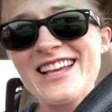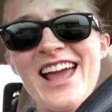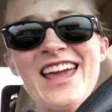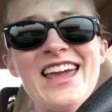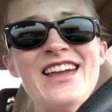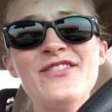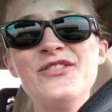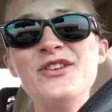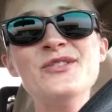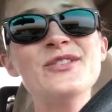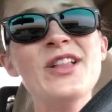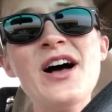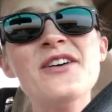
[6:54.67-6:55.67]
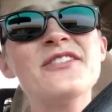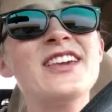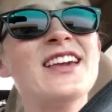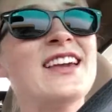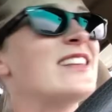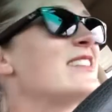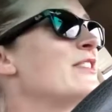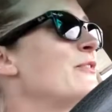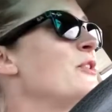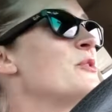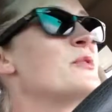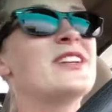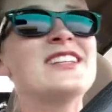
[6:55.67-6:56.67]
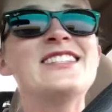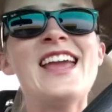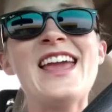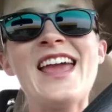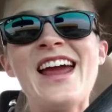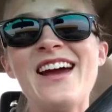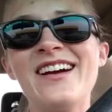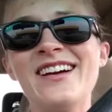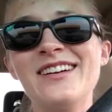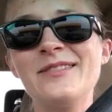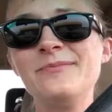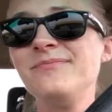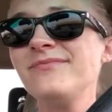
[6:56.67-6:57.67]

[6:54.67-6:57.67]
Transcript: Like, if you love kids, if you want to take care